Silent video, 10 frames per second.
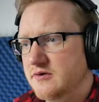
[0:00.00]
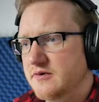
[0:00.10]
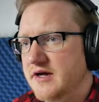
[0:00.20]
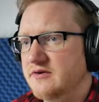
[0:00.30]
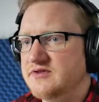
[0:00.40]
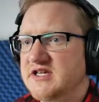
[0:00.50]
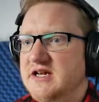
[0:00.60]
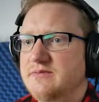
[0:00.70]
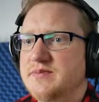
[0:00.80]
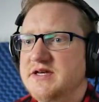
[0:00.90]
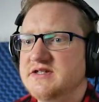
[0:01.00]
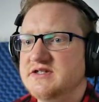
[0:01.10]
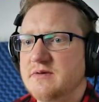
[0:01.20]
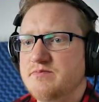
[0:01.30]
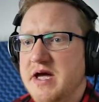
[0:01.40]
I don't see any pieces
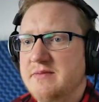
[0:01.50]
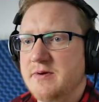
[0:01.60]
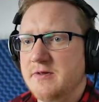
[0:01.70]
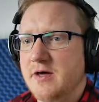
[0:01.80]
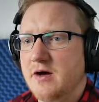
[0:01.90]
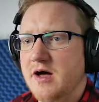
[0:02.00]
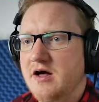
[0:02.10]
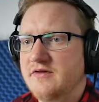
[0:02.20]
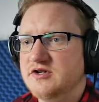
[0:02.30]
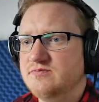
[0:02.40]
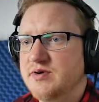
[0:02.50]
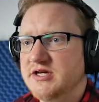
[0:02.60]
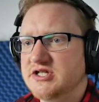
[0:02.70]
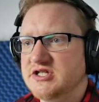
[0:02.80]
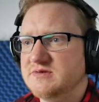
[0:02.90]
of paper, though. Oh, there's a
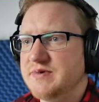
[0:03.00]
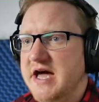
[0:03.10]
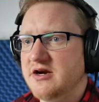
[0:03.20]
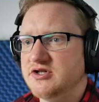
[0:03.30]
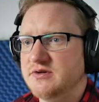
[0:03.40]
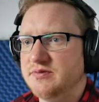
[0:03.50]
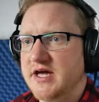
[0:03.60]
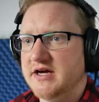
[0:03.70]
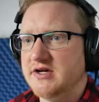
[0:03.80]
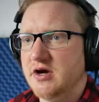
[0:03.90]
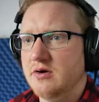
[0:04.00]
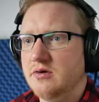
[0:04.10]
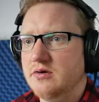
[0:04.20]
bunch of spatters of black goo.